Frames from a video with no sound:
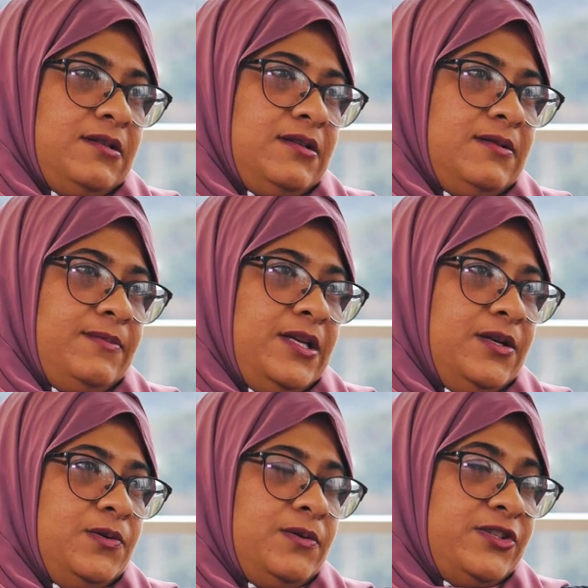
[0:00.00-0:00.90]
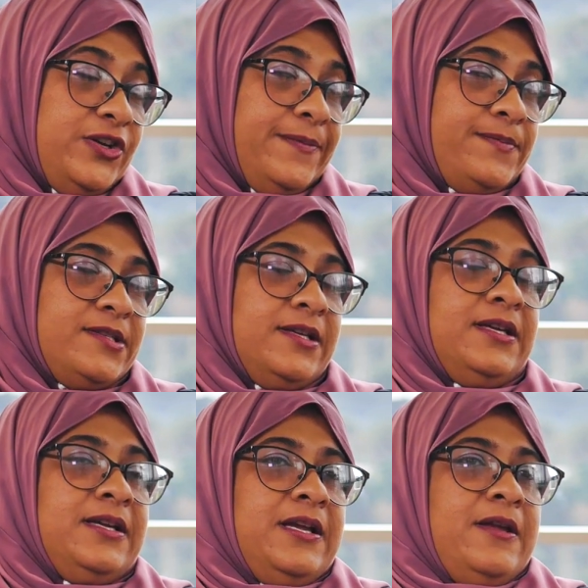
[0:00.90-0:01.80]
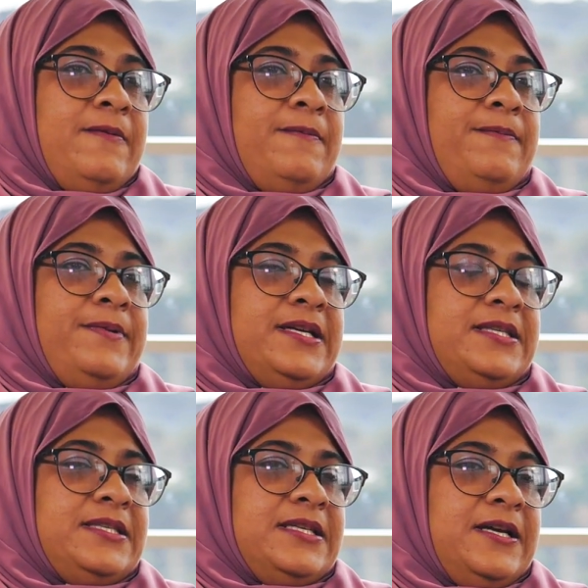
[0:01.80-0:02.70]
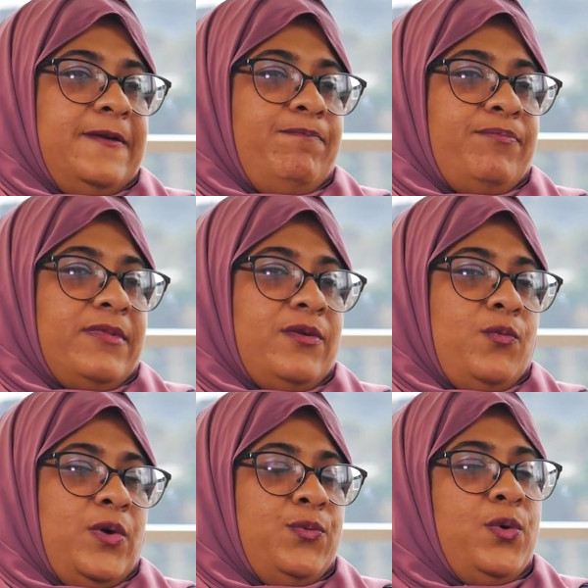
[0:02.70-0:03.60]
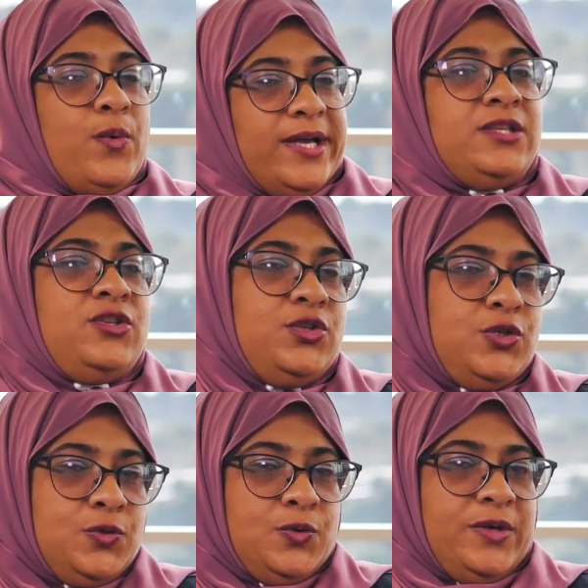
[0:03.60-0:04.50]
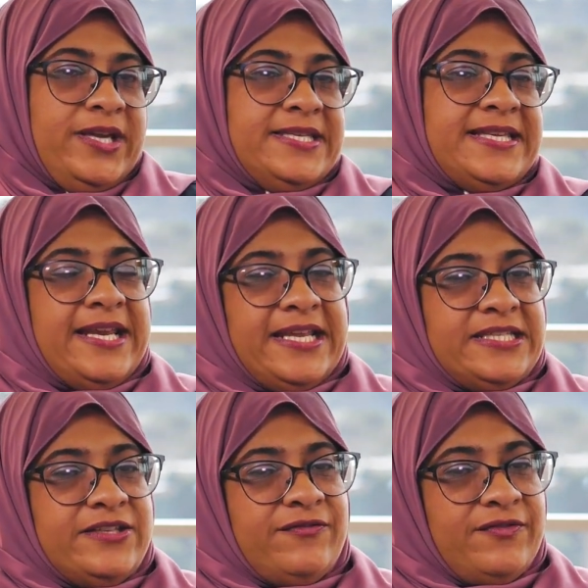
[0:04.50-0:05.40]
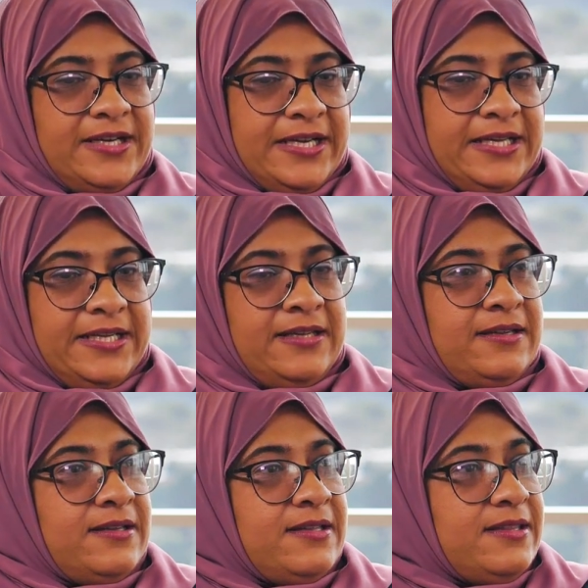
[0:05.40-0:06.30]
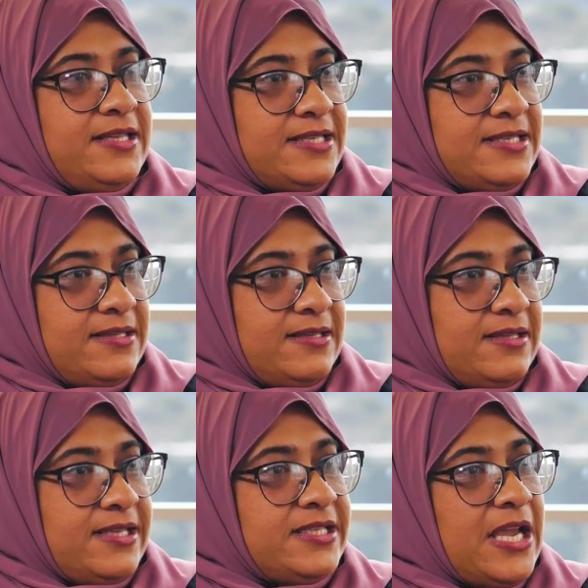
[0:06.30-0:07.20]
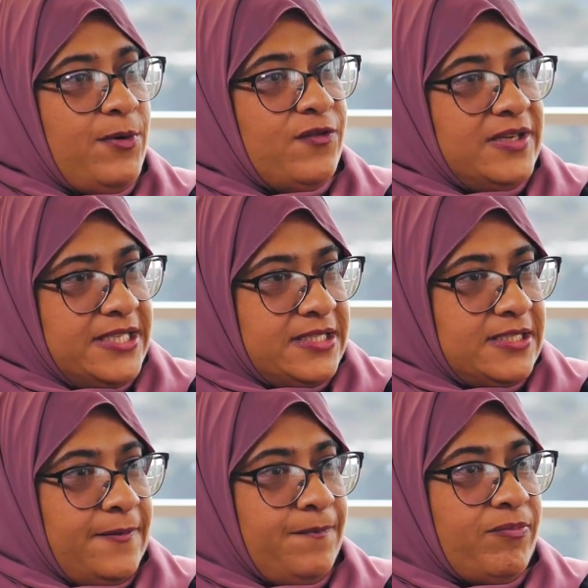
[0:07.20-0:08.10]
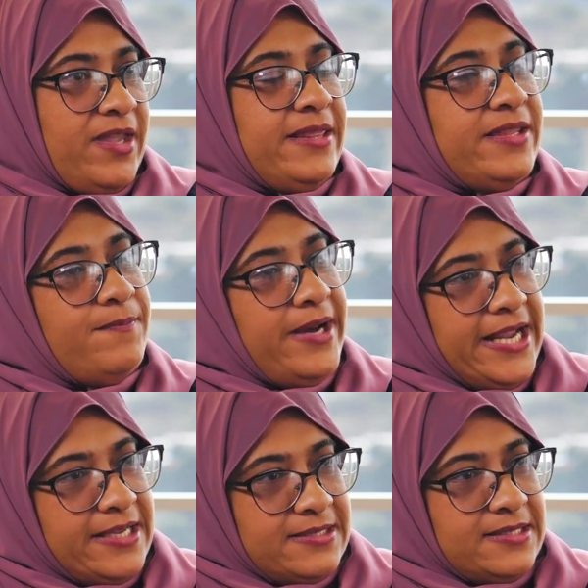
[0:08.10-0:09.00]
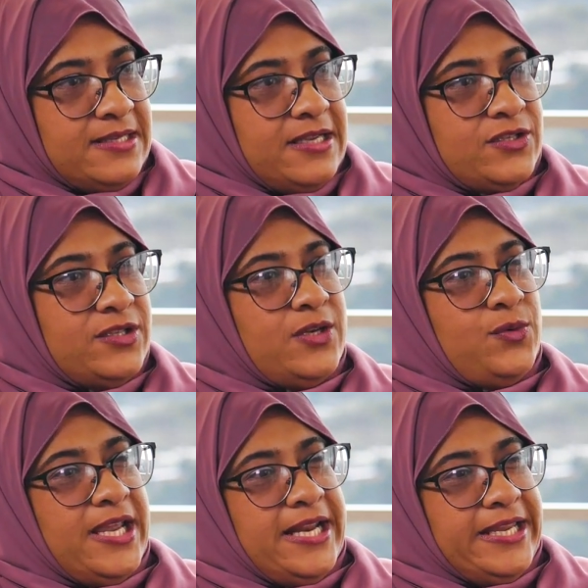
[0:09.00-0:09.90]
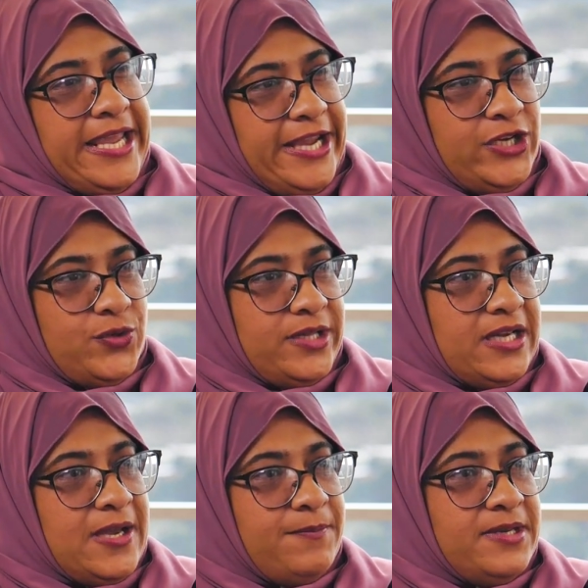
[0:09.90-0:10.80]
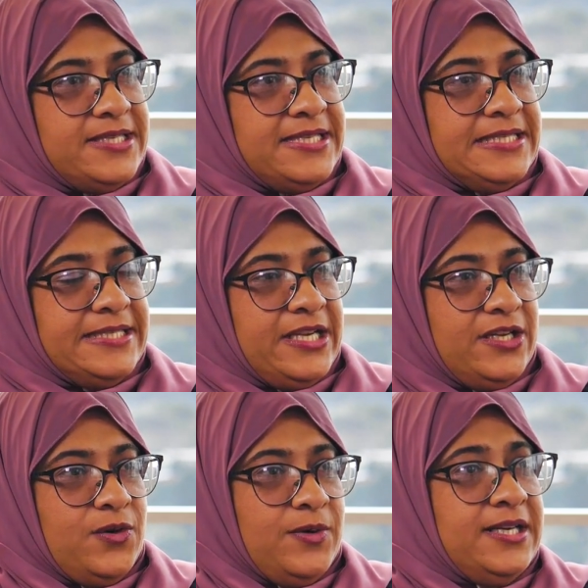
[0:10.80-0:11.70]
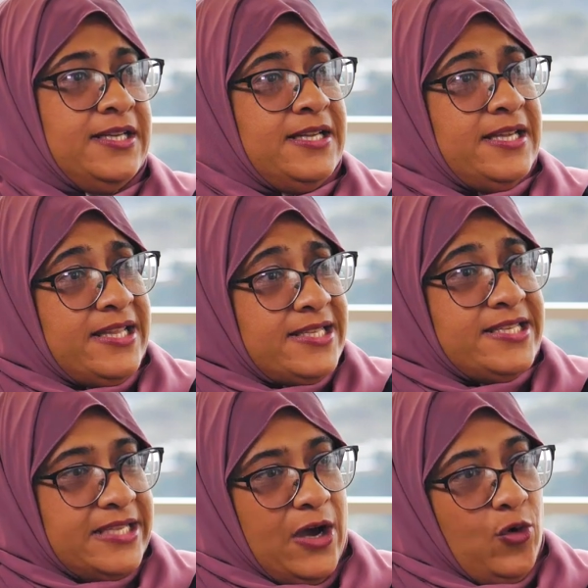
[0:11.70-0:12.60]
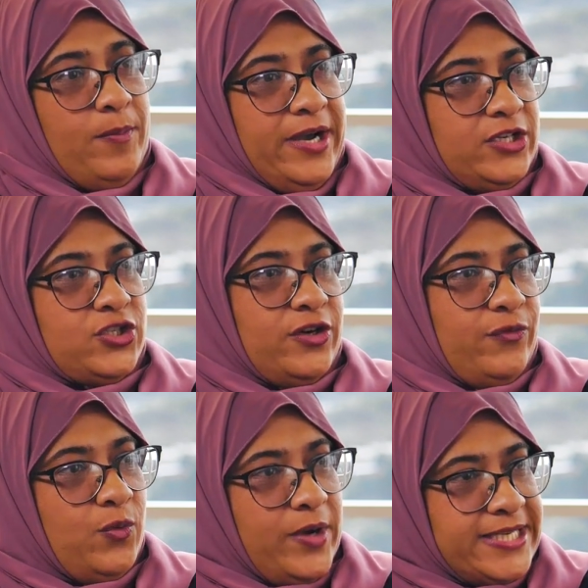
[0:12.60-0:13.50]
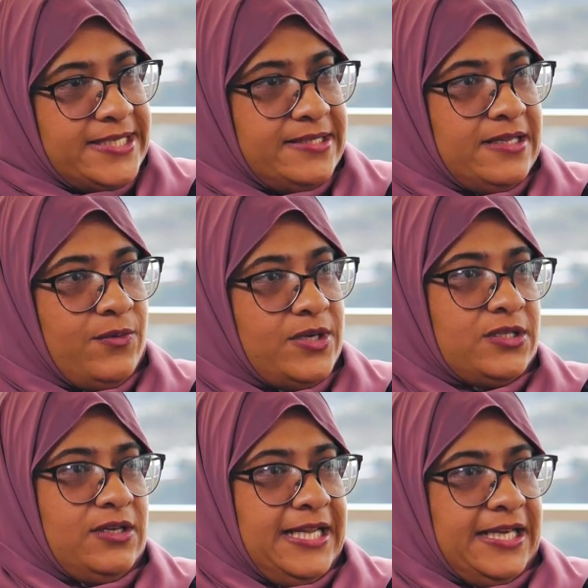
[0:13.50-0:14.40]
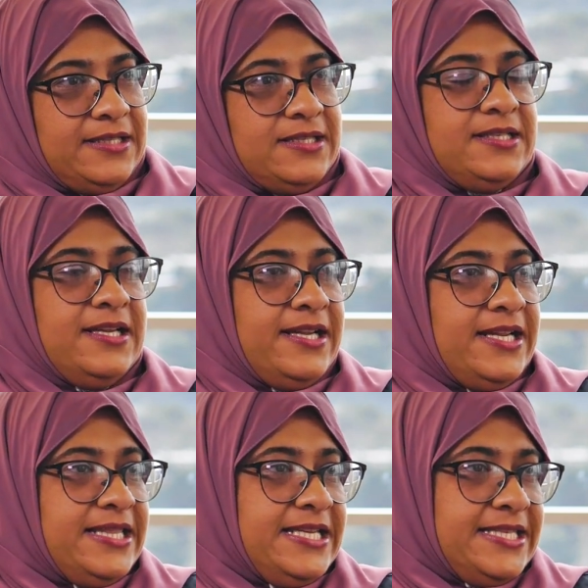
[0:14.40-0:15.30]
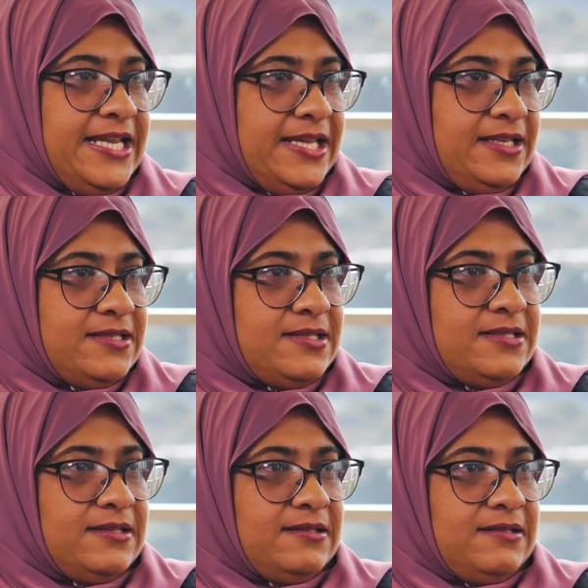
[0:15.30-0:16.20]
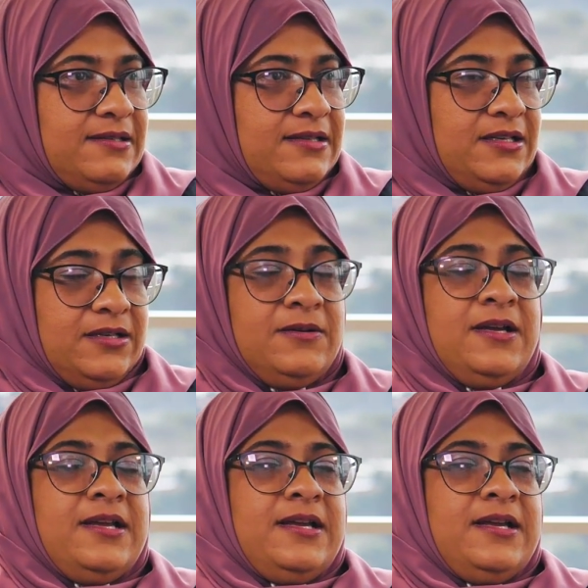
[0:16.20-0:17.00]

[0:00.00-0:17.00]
you know, traps. But what we want to do is identify these the type of litter and the brands so that we can engage with the companies and say, you know what, this is how much of waste was collected in these areas, you know.